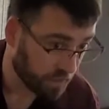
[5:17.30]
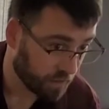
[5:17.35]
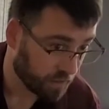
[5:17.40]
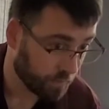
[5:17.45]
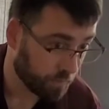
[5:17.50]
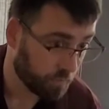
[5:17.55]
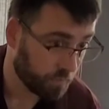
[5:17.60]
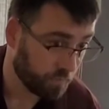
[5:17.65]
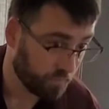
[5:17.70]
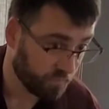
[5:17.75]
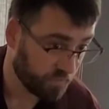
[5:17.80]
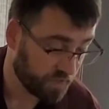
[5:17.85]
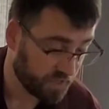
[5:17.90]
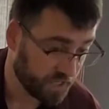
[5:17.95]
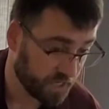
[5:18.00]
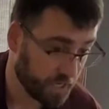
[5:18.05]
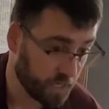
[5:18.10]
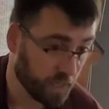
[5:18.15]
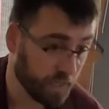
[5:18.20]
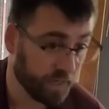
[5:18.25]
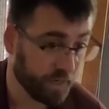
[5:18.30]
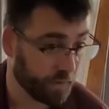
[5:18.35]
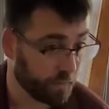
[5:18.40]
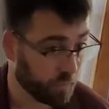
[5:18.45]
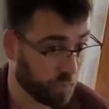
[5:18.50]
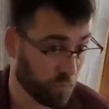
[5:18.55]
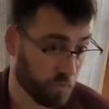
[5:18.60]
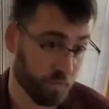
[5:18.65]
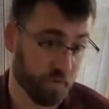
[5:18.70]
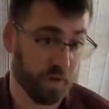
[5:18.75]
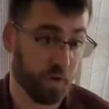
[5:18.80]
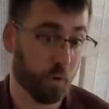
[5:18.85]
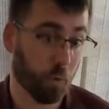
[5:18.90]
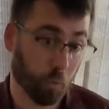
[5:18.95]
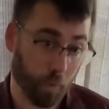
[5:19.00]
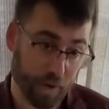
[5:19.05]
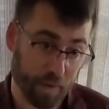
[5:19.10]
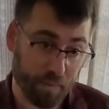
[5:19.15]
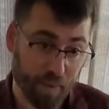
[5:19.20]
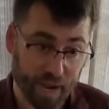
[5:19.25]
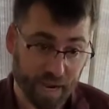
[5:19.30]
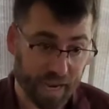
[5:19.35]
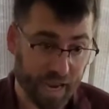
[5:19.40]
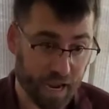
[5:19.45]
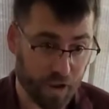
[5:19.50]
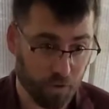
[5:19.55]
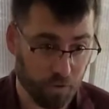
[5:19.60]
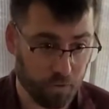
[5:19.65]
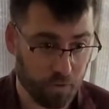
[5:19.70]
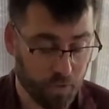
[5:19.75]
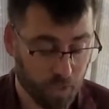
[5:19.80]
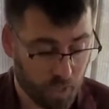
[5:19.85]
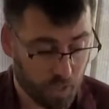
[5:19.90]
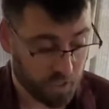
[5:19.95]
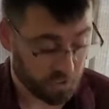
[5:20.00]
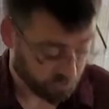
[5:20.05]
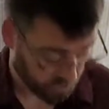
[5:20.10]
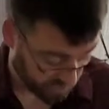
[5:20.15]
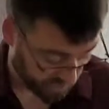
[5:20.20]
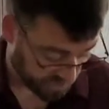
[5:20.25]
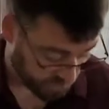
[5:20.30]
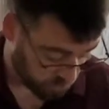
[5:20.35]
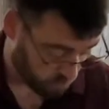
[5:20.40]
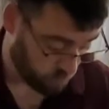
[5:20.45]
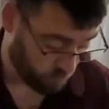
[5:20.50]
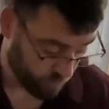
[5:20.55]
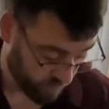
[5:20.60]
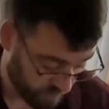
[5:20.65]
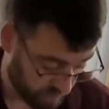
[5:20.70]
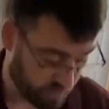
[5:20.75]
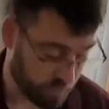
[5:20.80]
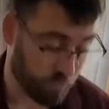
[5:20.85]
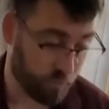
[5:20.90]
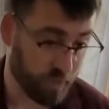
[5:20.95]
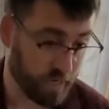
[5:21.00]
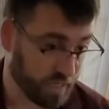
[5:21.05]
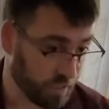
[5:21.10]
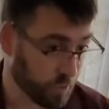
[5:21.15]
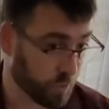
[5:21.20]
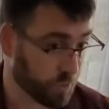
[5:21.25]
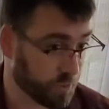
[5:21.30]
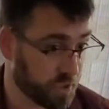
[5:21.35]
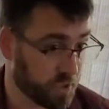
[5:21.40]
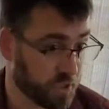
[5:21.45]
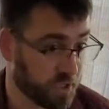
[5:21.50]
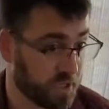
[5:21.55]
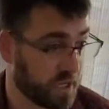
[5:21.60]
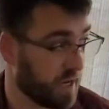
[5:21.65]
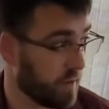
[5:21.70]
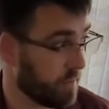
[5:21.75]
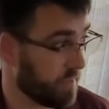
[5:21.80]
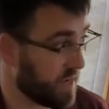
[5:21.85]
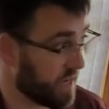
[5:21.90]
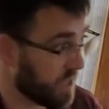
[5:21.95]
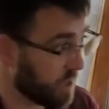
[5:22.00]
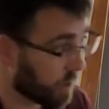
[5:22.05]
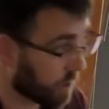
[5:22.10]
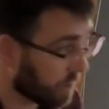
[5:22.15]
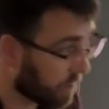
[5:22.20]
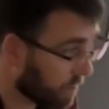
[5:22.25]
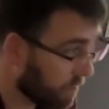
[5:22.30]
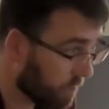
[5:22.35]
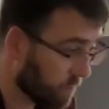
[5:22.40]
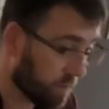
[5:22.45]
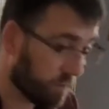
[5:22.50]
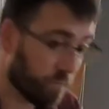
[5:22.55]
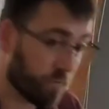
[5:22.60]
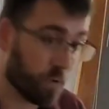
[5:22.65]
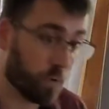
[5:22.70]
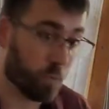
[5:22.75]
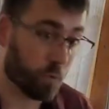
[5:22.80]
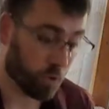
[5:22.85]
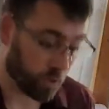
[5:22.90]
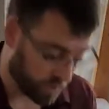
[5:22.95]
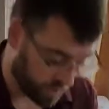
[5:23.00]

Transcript: it, fasciculate it, pull the needle right back out. So they'd turn around and reuse the same needle if they're